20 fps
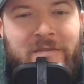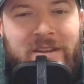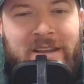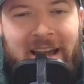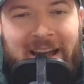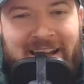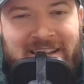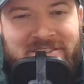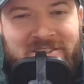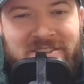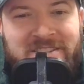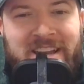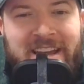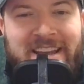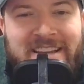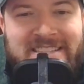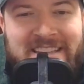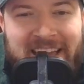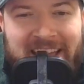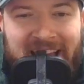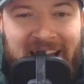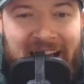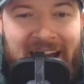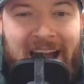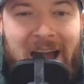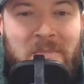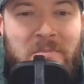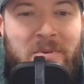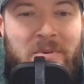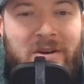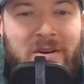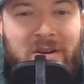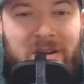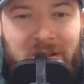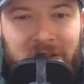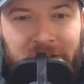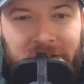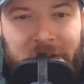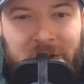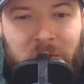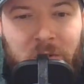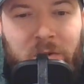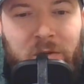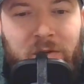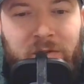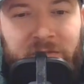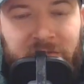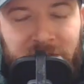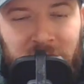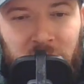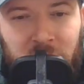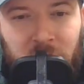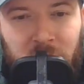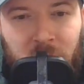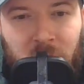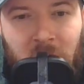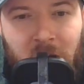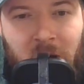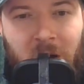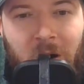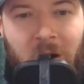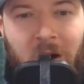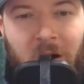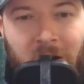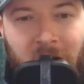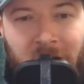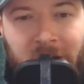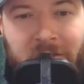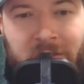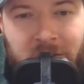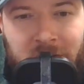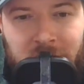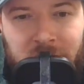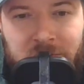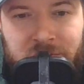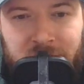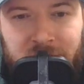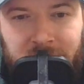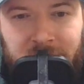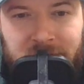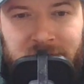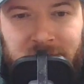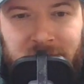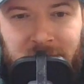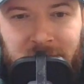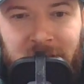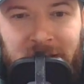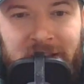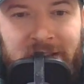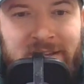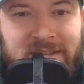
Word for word: Kayser takes a hyper-literal view on the New Jerusalem.